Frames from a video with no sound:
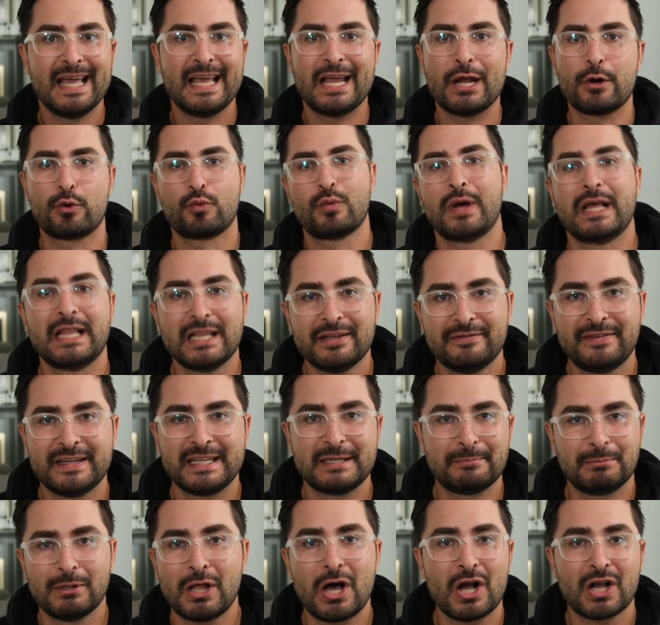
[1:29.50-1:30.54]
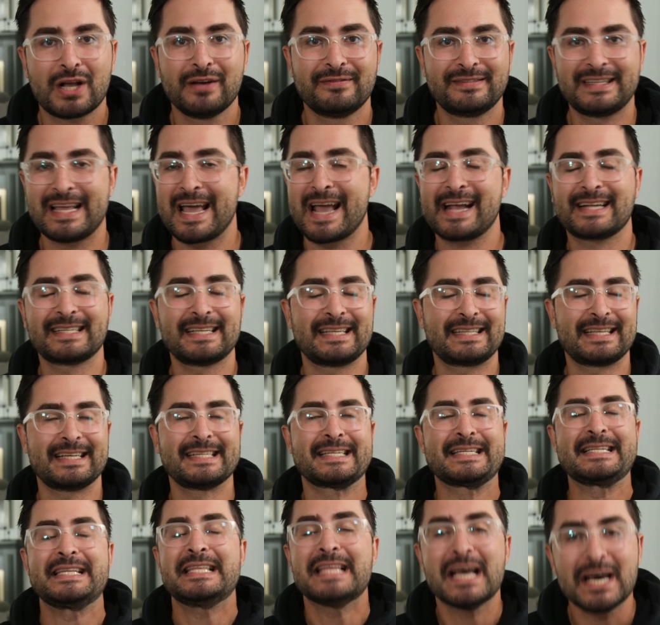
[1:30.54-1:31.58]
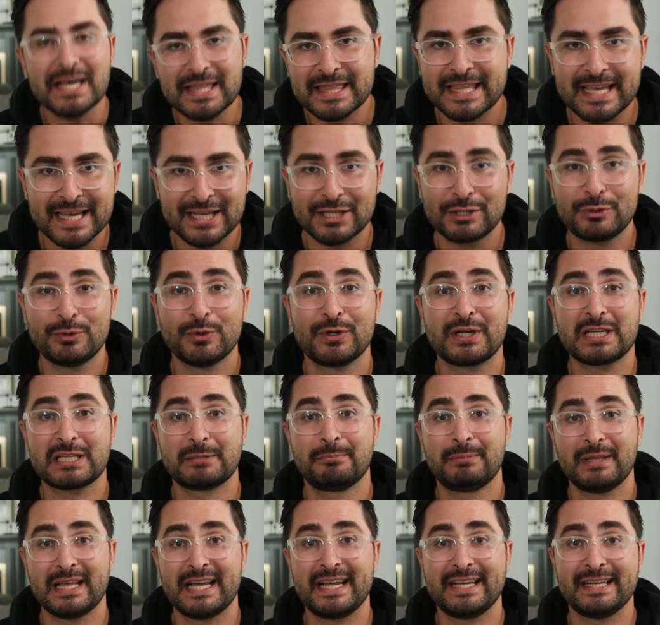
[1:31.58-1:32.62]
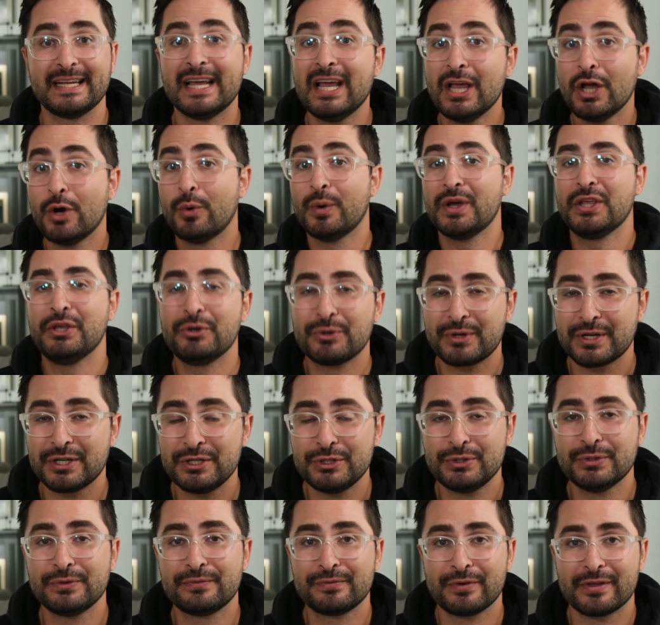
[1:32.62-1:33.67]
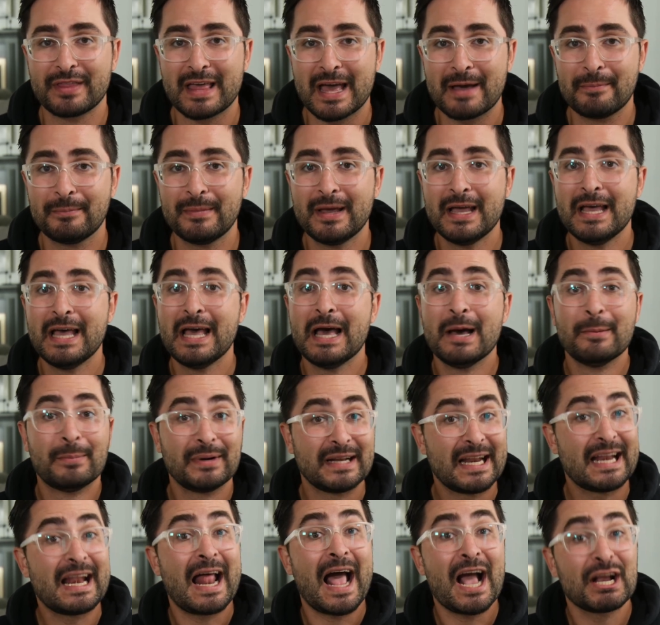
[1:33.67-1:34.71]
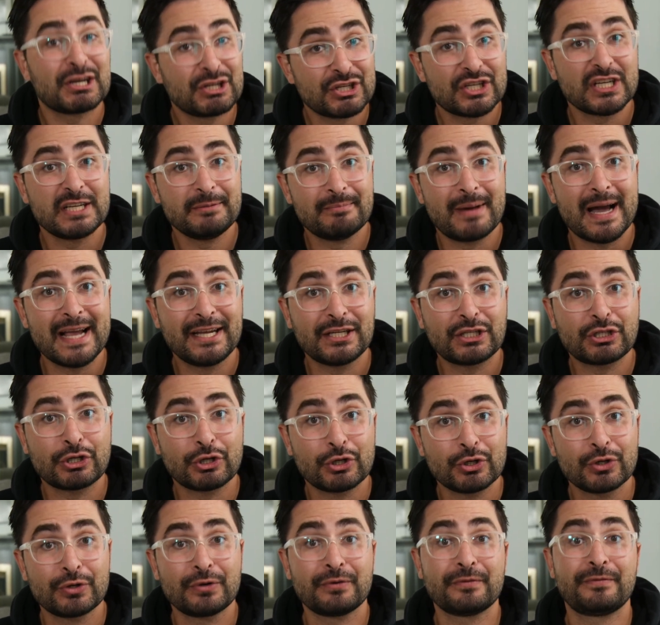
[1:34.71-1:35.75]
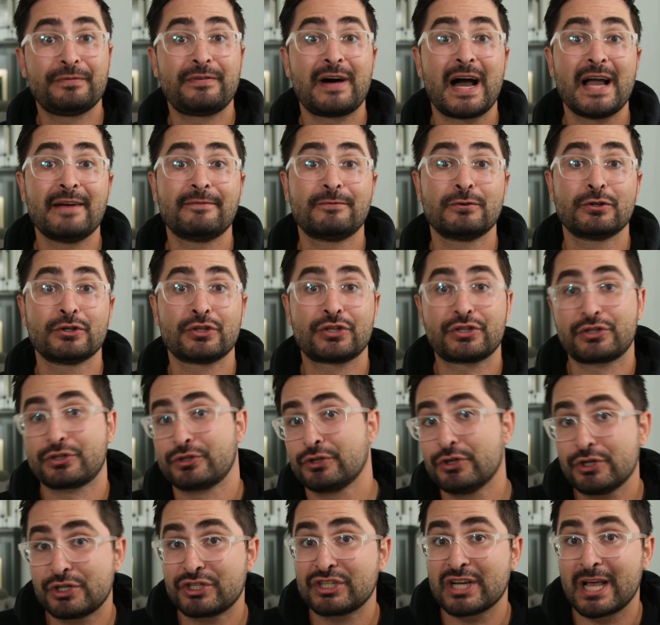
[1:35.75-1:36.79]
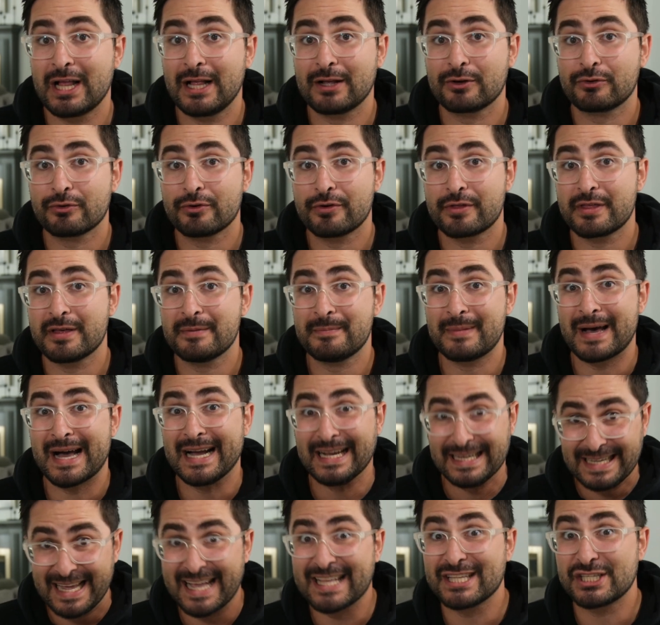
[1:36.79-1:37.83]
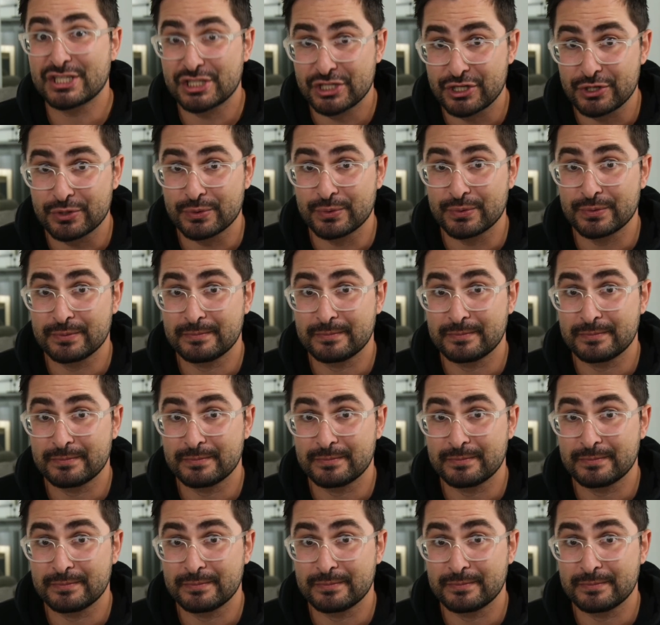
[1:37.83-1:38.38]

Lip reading: irrelevant block of text that does nothing to explain what you can do for them, but it actually might turn Fiverr's search algorithm against you.